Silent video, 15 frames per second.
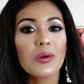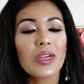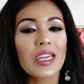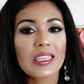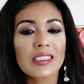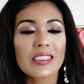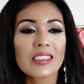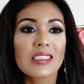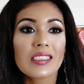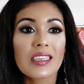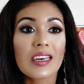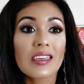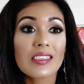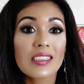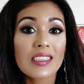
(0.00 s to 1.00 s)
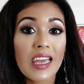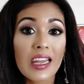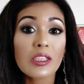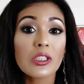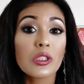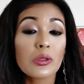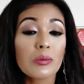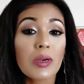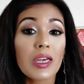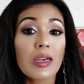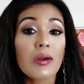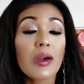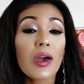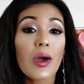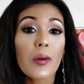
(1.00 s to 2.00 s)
It's sent to me